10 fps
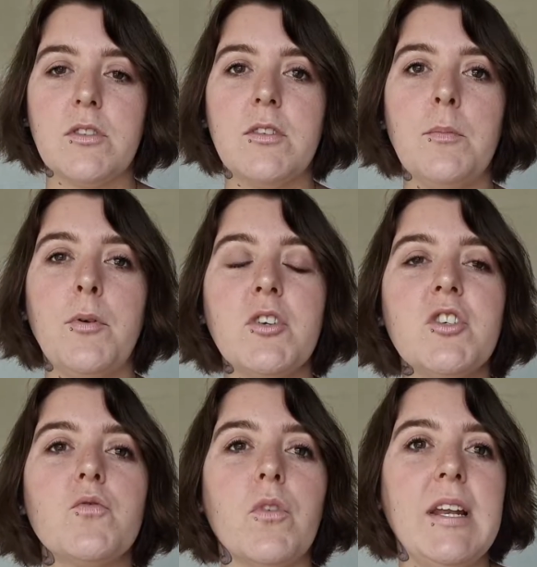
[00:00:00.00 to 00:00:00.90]
the book
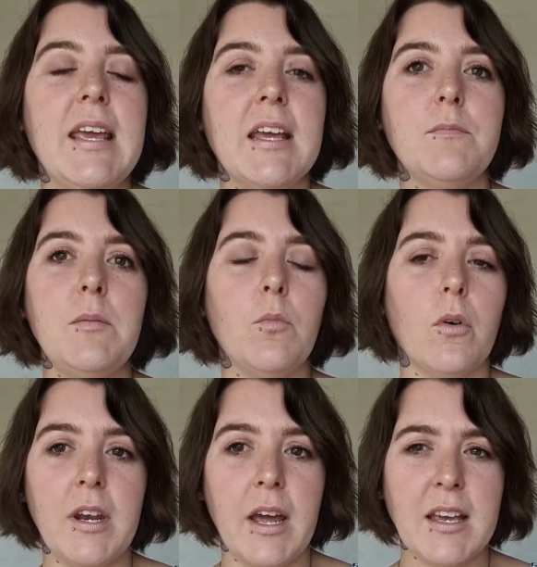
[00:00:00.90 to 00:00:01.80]
just really hit me more
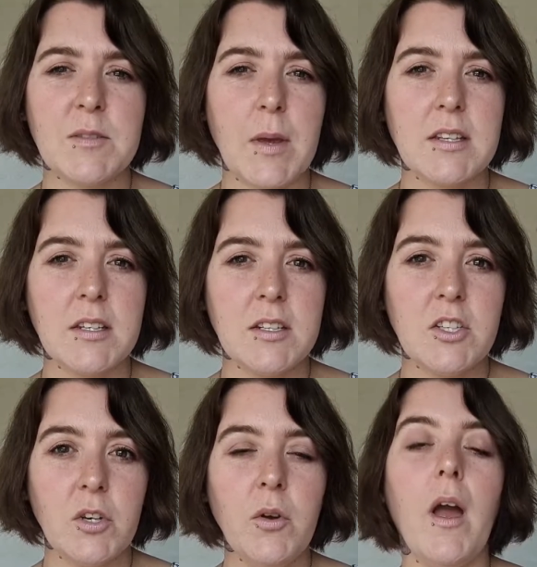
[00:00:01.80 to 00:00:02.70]
than I expected it
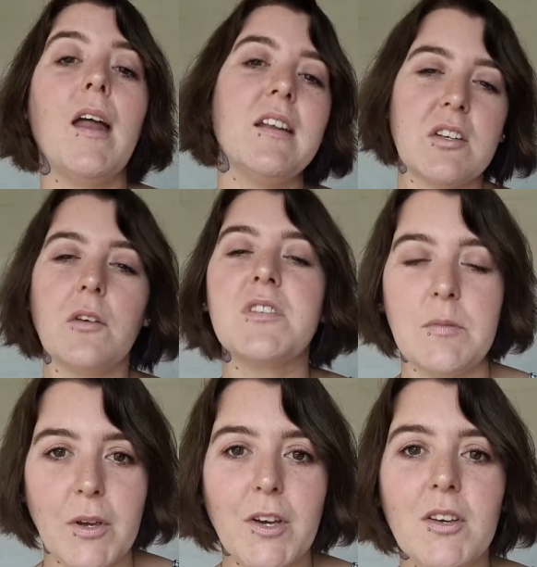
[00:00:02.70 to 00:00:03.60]
to. And it's obviously
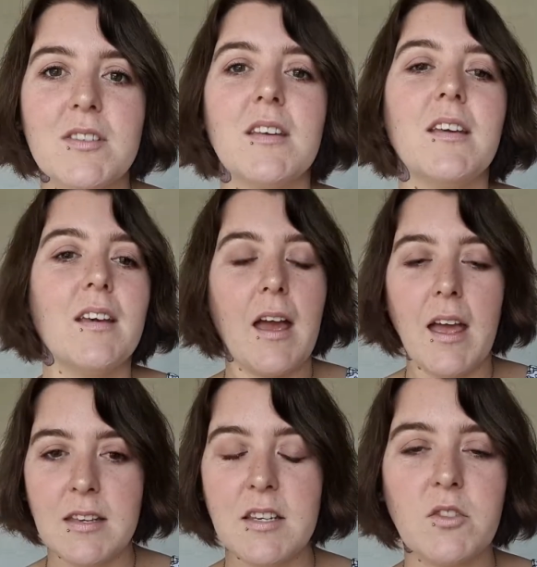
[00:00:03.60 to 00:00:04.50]
because
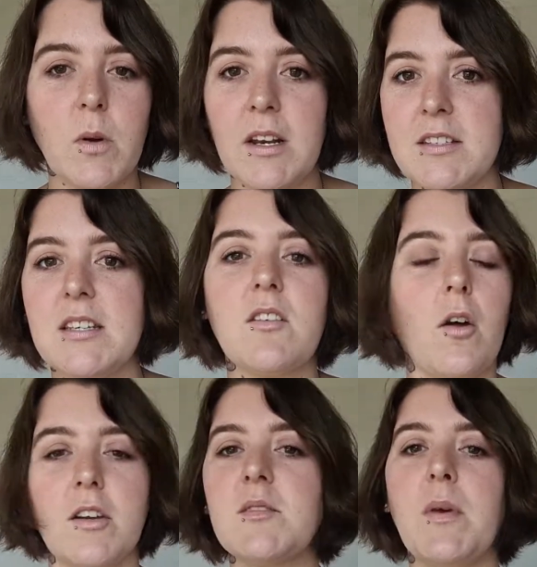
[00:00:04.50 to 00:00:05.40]
asexuality is
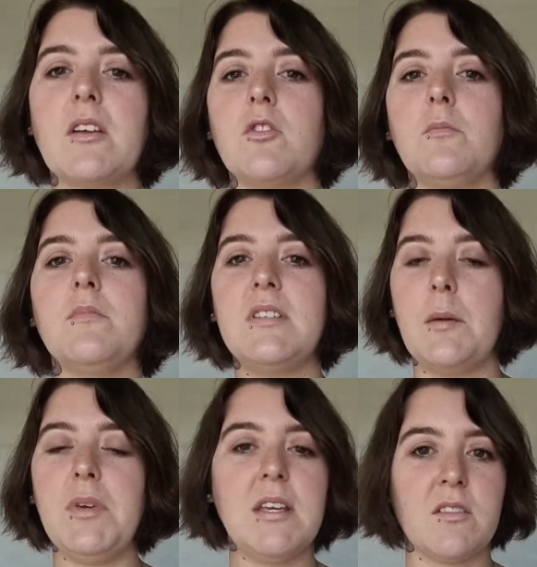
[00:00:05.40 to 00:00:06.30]
on a spectrum,
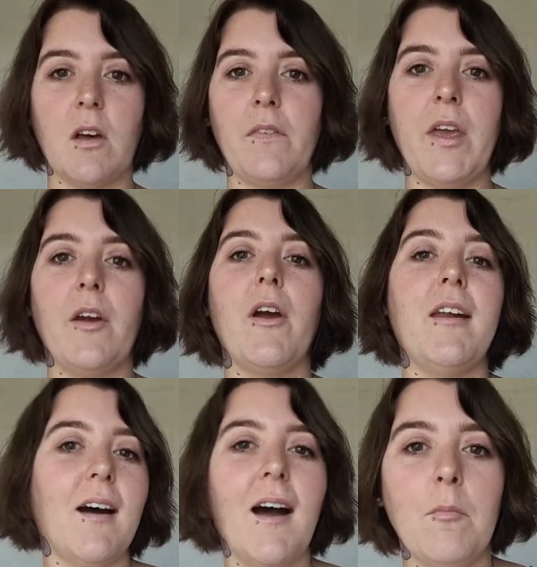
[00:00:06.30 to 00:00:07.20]
demi is on there,
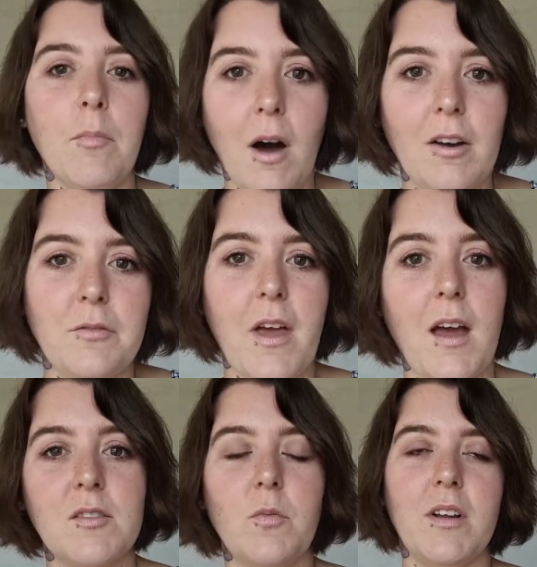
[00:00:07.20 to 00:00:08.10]
and I am part of
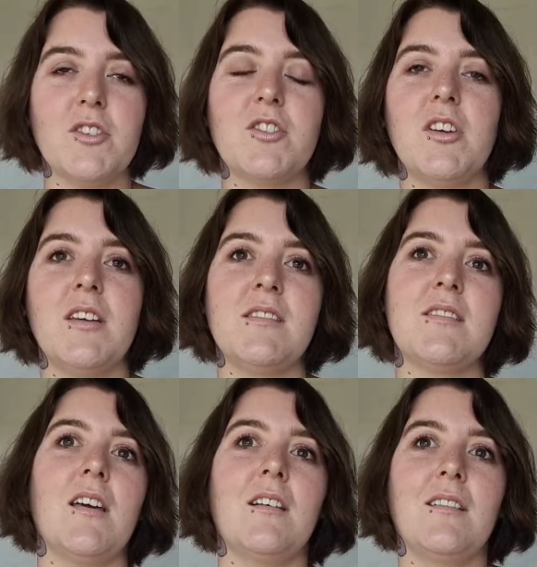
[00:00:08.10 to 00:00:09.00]
that, which
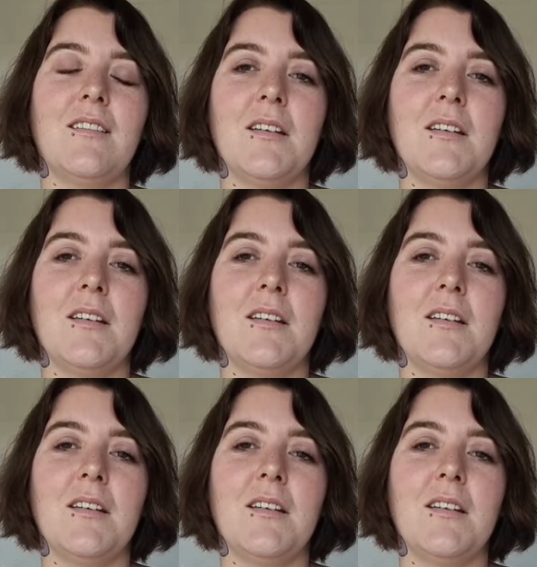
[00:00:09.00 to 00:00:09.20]
is I